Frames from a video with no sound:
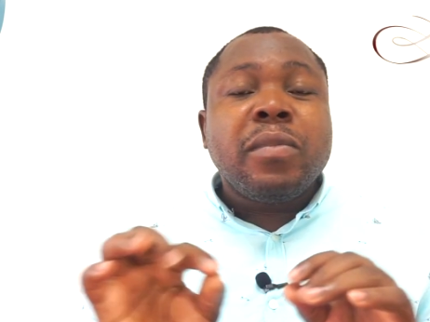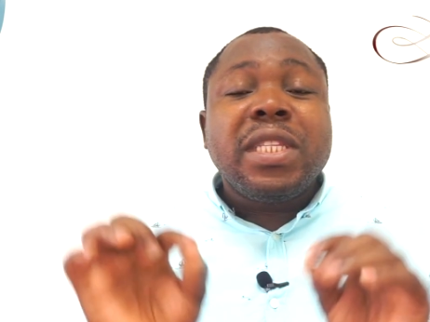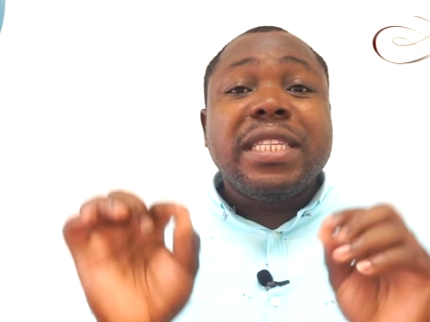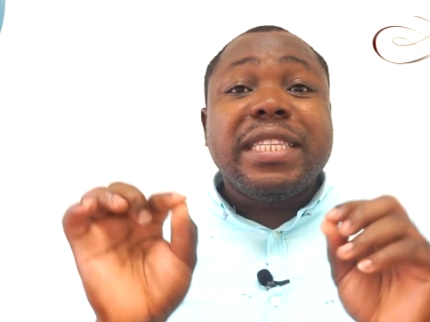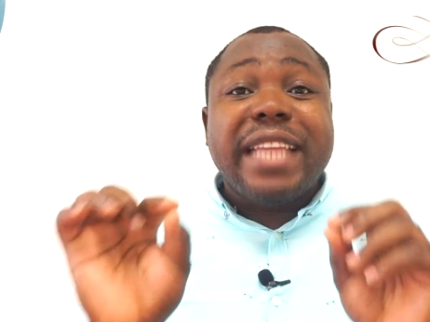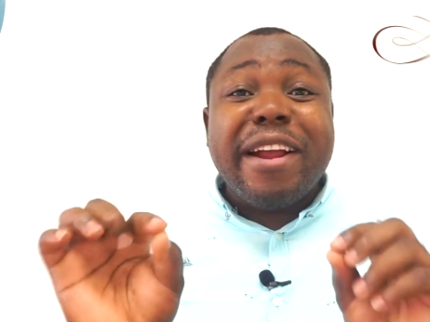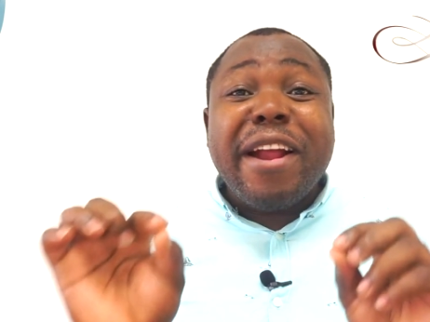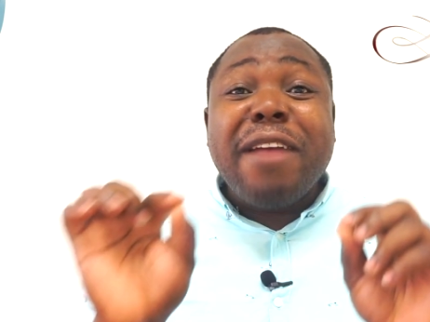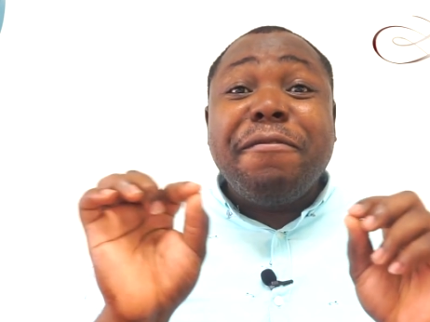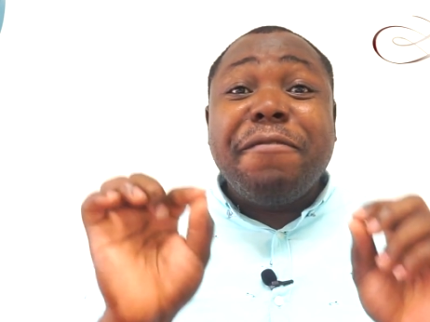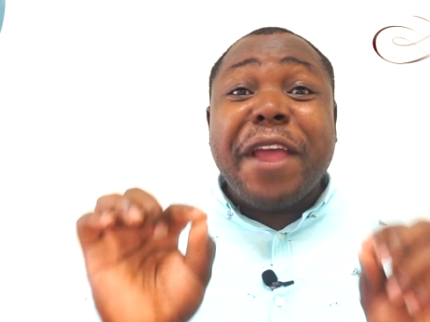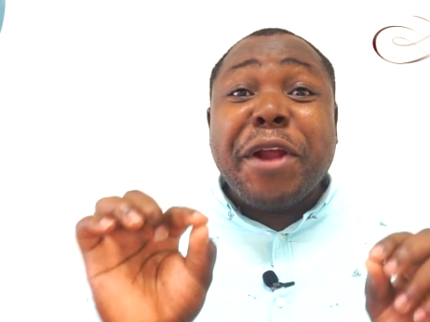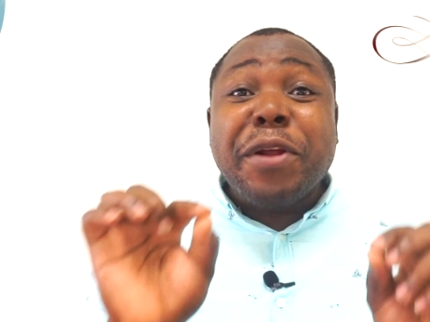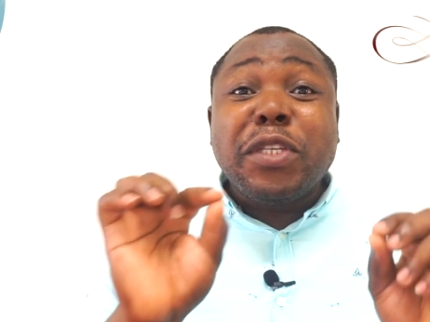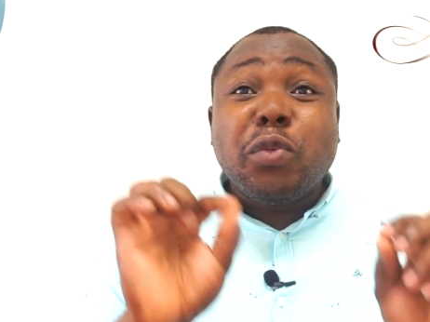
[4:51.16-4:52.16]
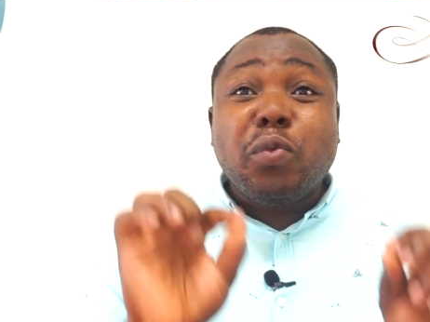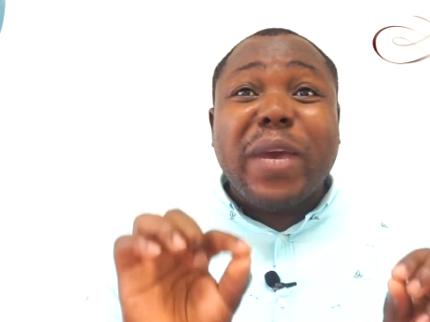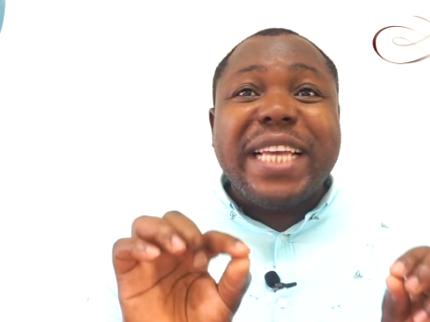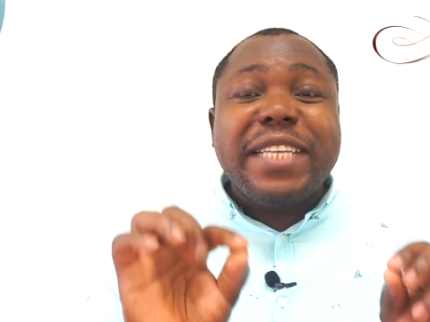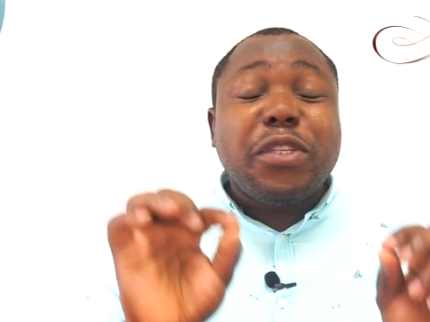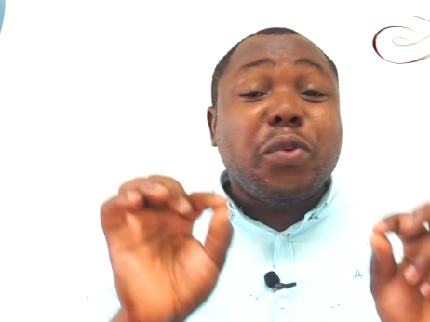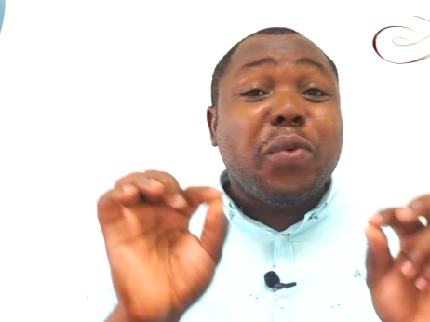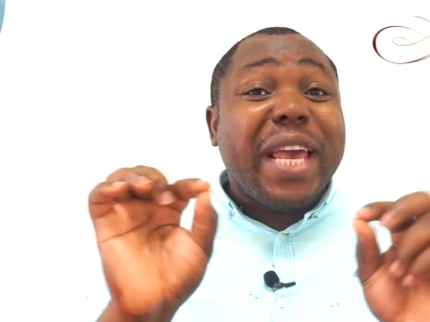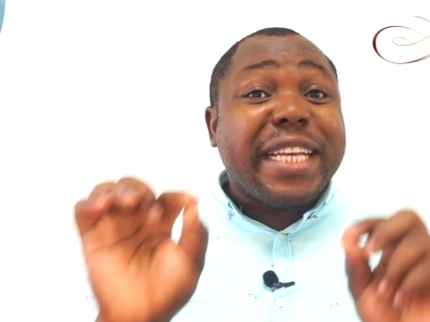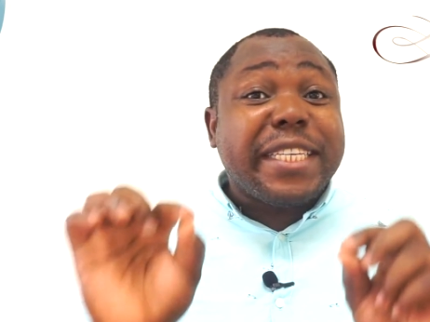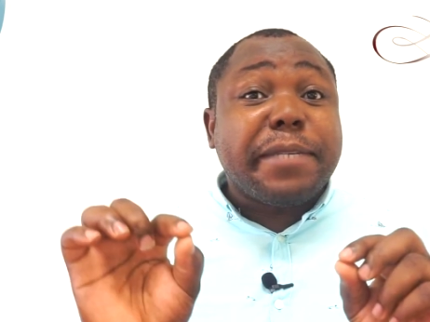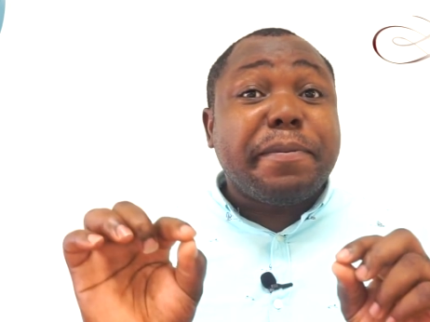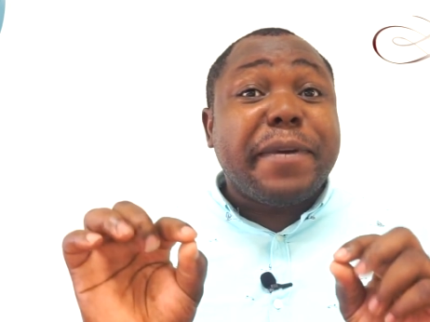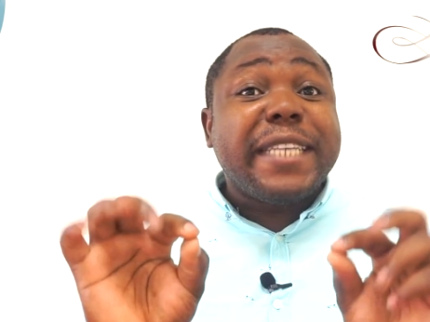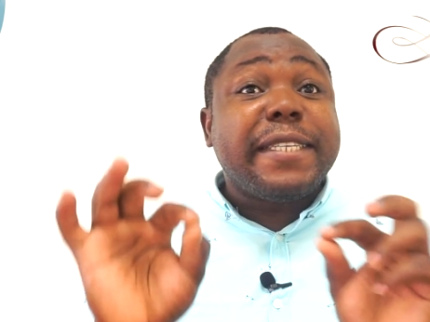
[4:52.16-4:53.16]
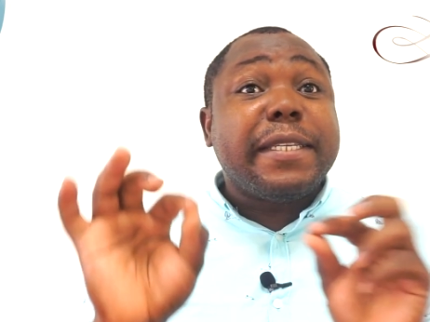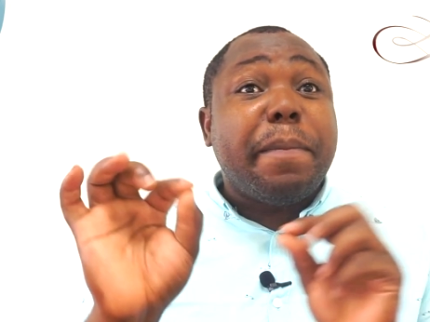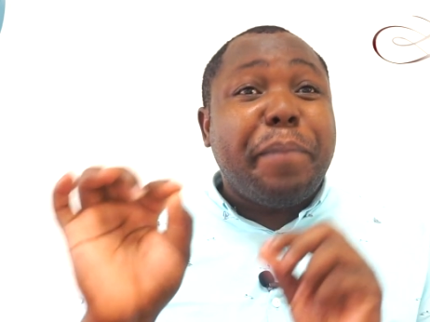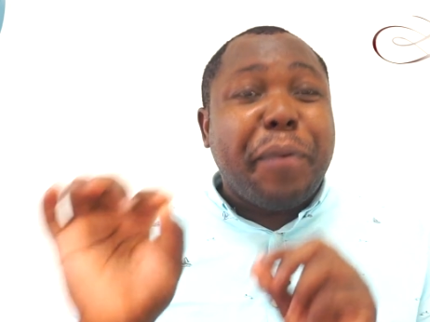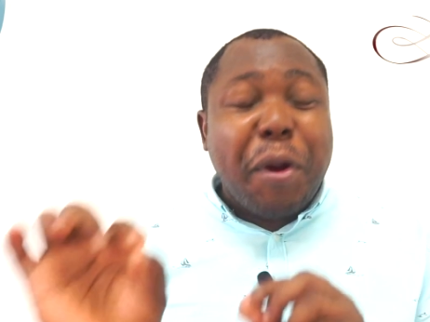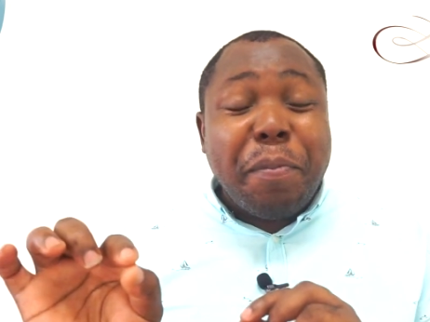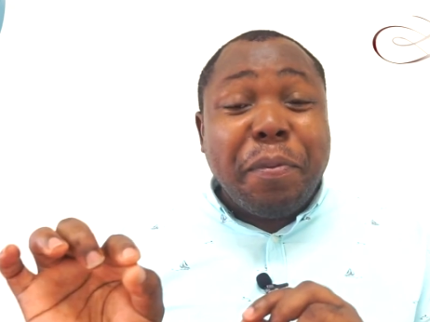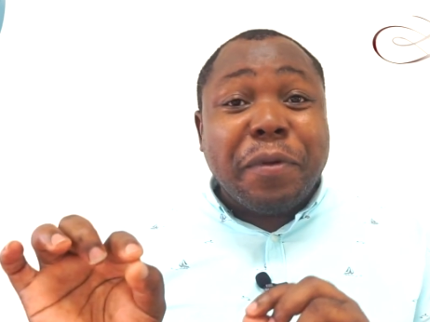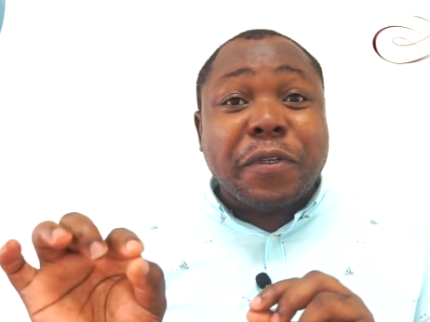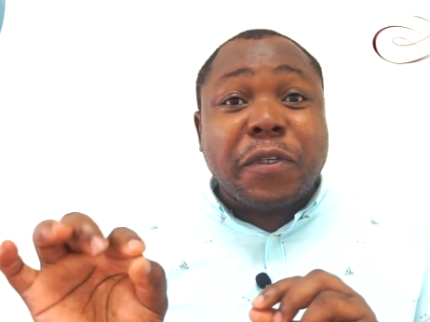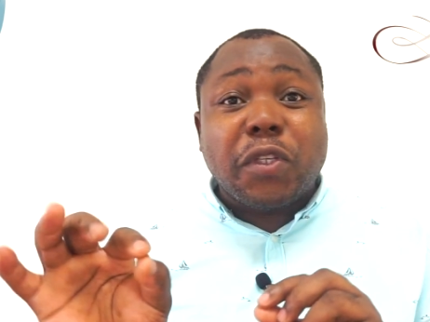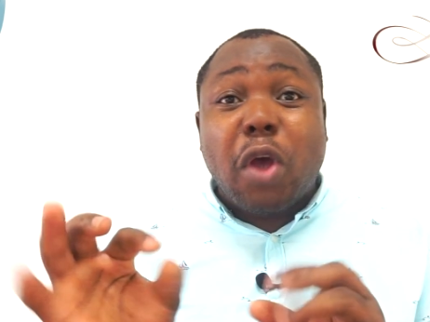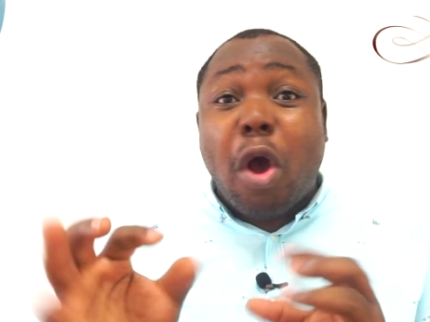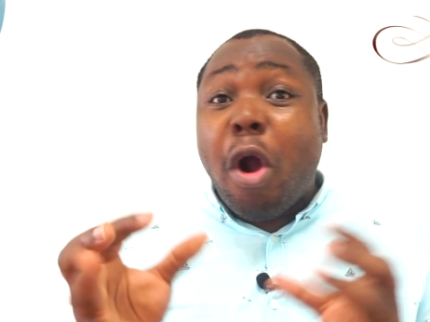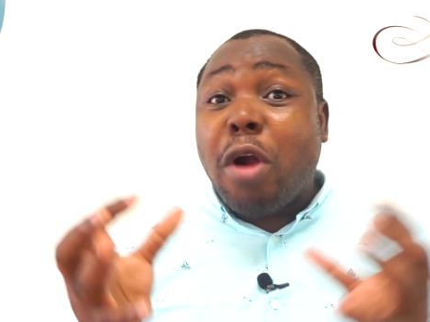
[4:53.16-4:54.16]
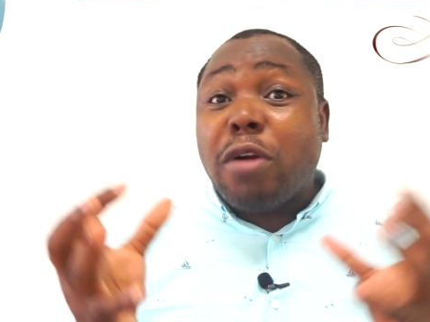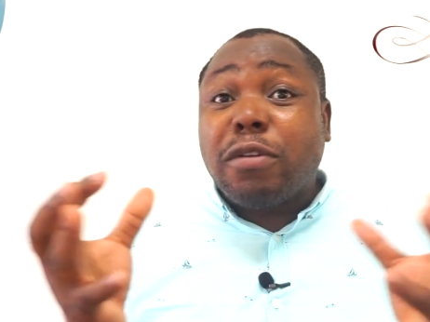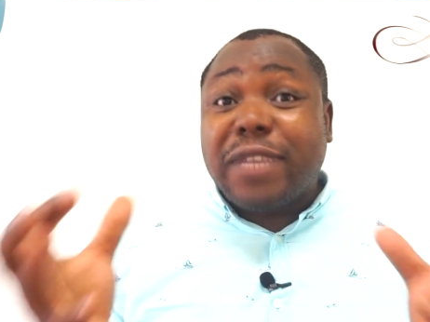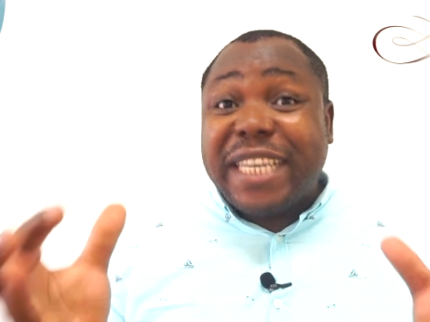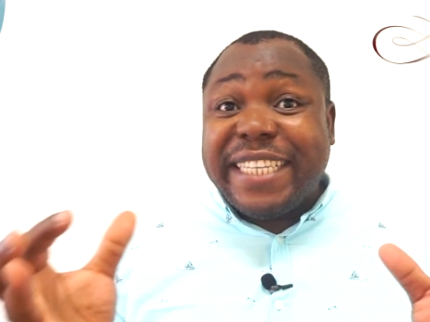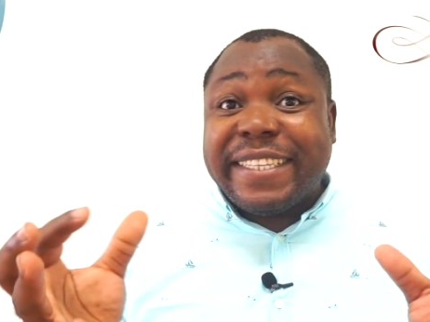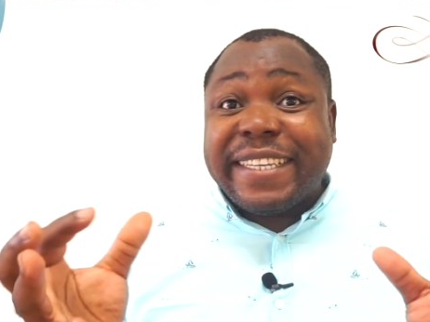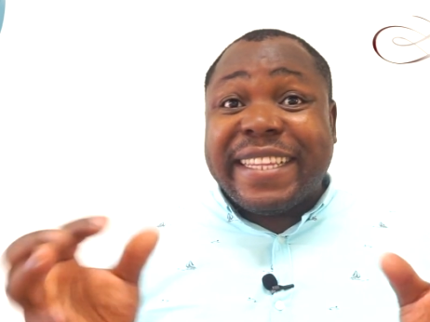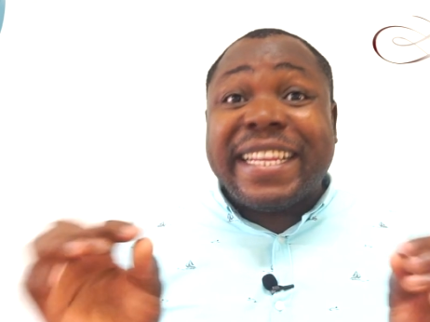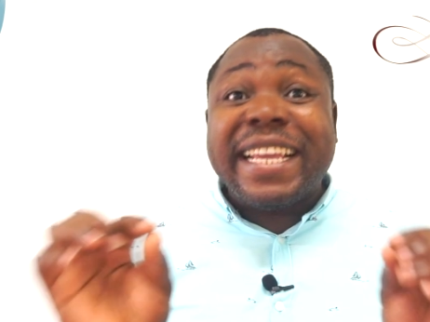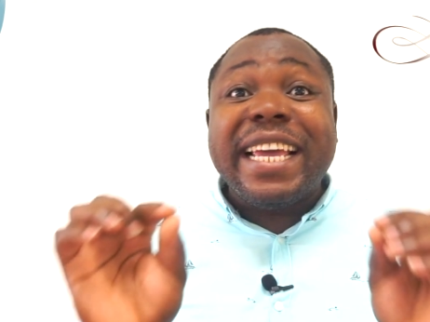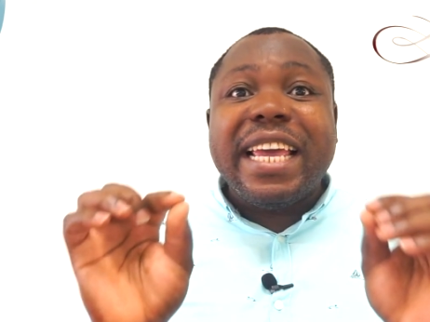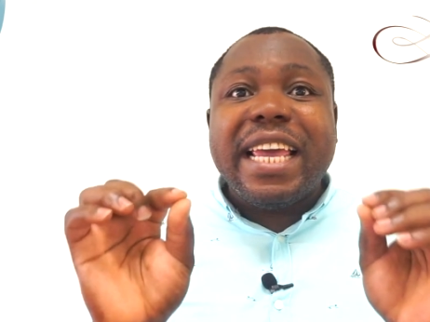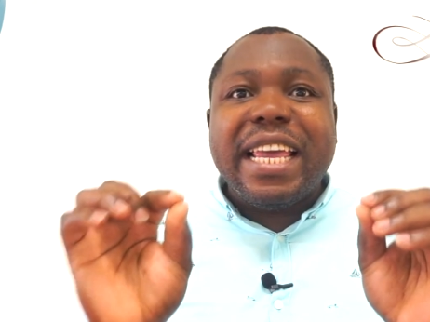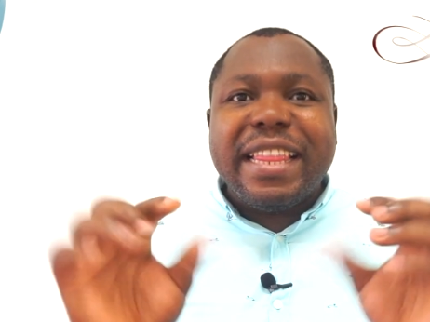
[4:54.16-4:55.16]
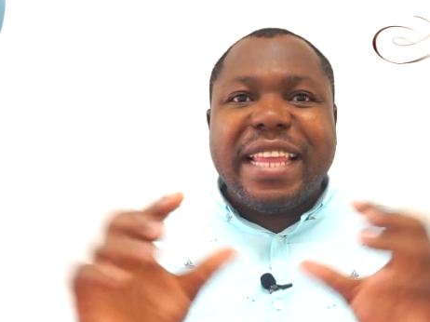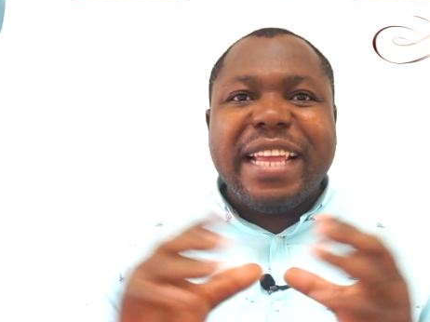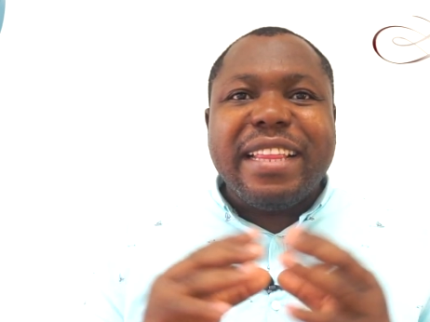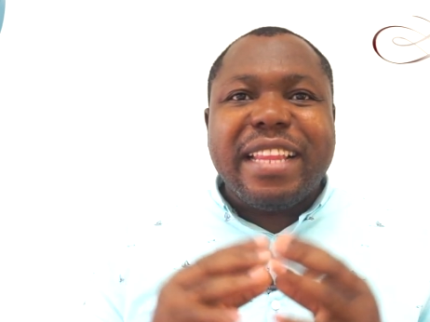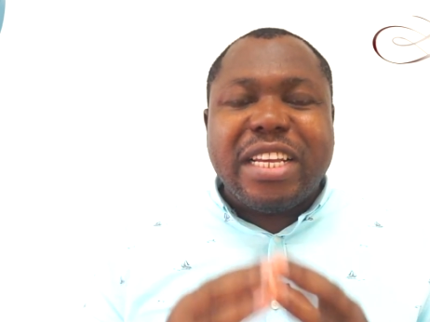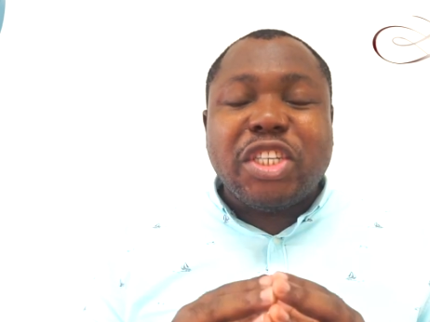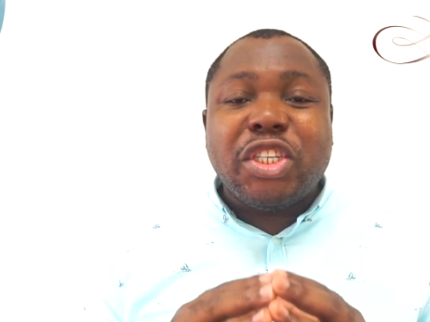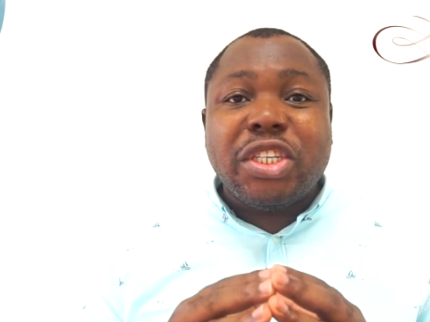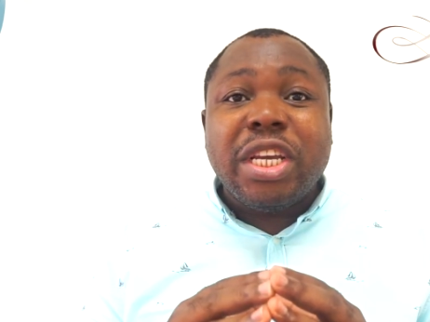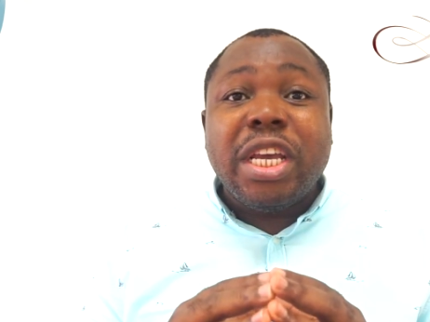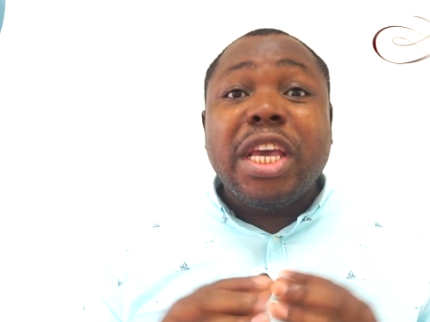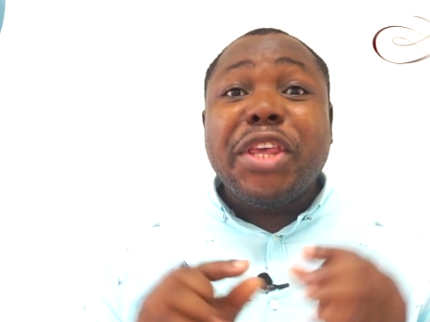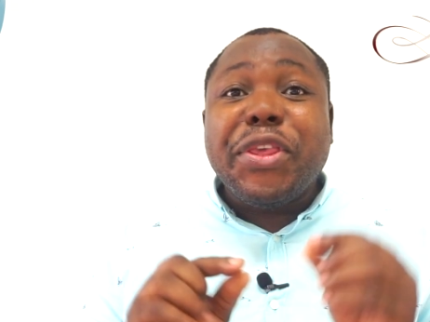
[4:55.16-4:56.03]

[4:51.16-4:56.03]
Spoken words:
There are various ways to express the purpose or reason in English.